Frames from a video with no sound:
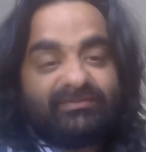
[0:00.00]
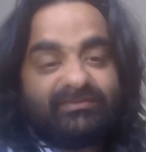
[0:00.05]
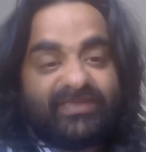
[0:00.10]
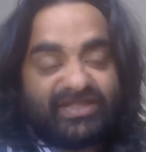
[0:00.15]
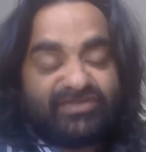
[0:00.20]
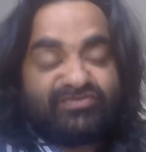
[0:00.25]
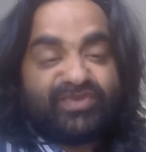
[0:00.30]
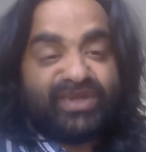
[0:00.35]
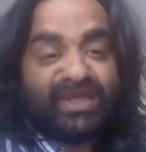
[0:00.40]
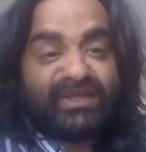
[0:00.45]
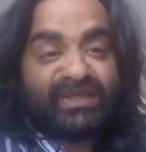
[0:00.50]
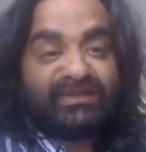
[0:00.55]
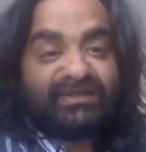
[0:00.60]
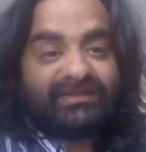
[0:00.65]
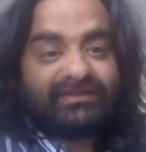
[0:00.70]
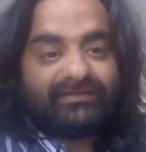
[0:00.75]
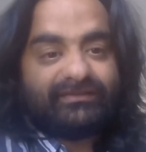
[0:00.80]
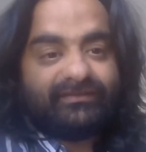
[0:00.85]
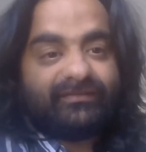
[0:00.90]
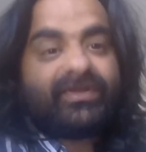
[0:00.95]
Which
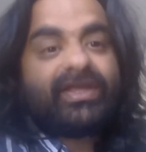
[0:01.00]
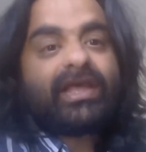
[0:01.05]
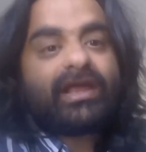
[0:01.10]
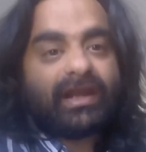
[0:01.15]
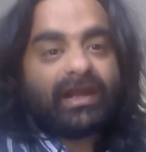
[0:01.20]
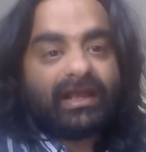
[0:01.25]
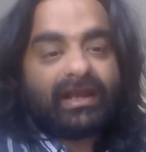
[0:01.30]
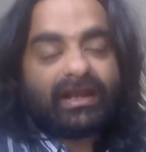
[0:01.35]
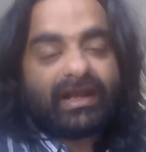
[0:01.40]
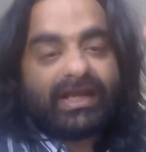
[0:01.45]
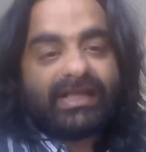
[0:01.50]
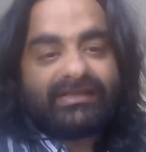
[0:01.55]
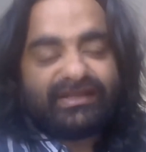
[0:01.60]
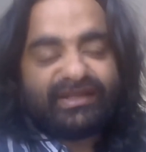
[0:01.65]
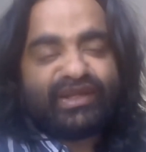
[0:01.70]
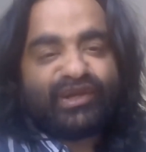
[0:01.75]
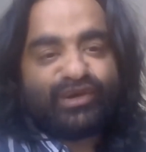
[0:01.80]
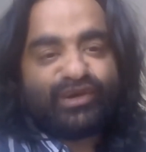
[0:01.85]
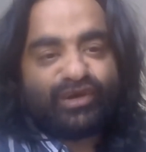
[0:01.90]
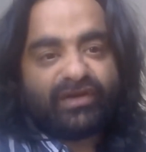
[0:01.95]
means we are
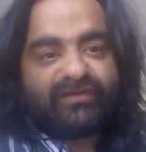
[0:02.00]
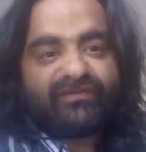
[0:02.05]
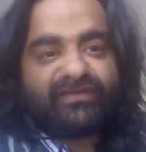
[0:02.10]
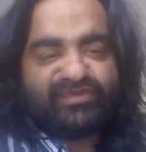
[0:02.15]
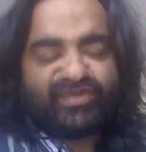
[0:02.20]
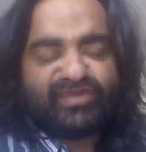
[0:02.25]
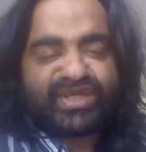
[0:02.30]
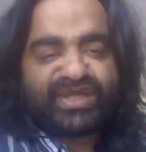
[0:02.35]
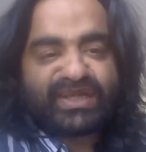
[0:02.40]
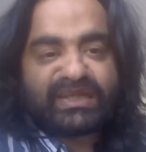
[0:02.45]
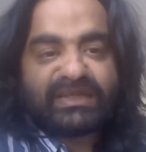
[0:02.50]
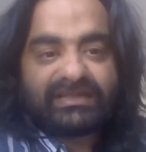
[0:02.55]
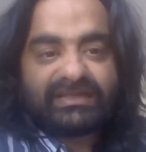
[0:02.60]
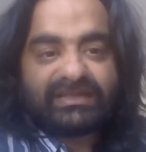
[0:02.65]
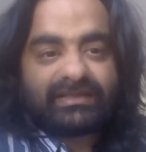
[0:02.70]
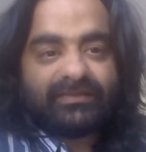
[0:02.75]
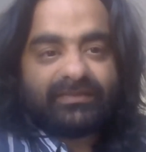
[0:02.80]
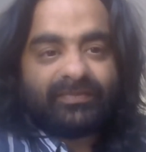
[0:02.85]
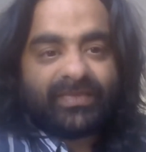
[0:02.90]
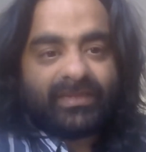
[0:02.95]
releasing a lot of
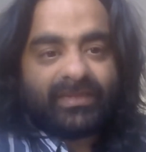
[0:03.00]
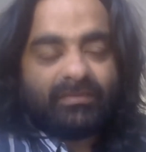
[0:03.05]
emissions,